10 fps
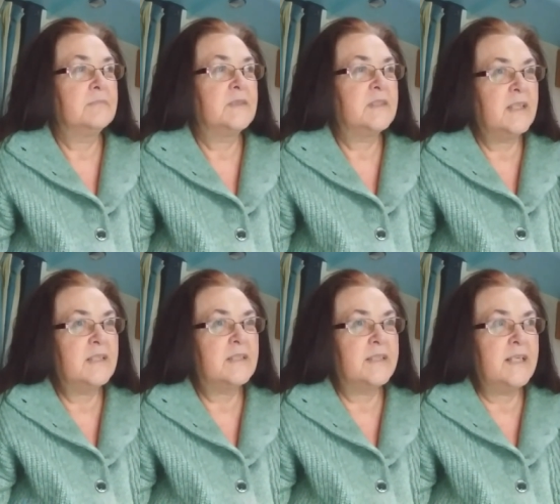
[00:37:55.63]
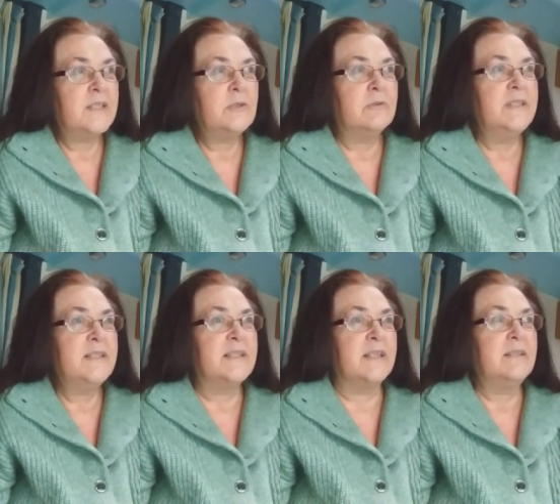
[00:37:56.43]
So that that's your
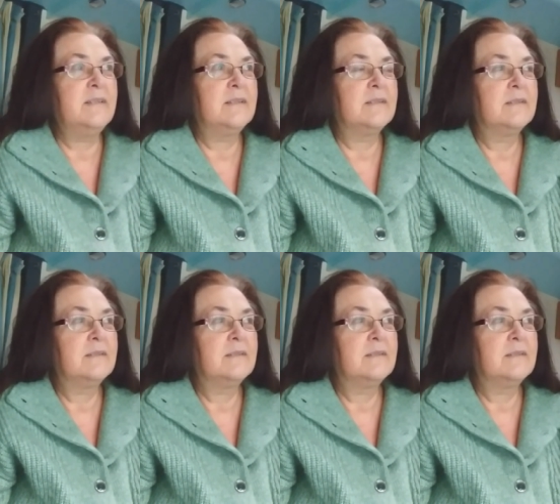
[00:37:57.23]
instinct.